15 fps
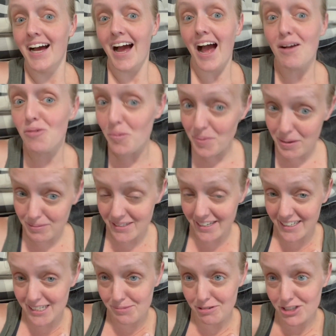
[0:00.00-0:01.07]
I won't be able to
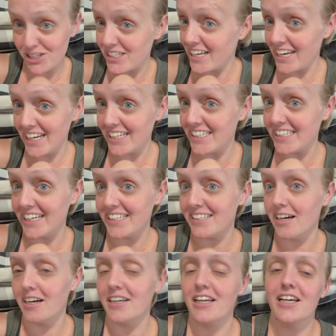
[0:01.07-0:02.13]
get as much as I needed to get
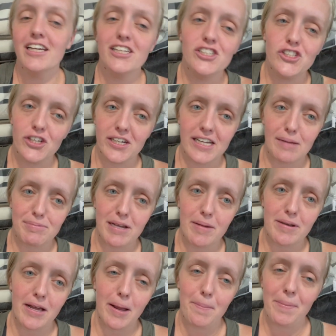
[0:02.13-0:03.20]
done during nap
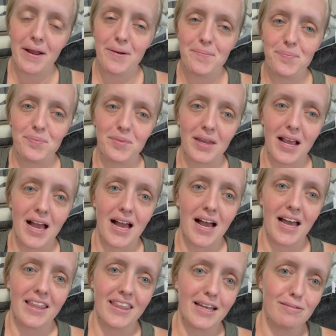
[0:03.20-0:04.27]
time done, but
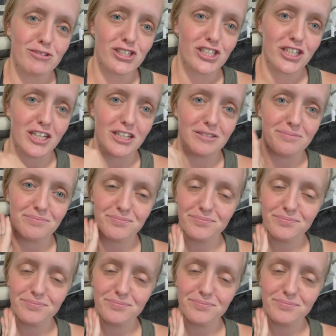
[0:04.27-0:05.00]
I think I'm just gonna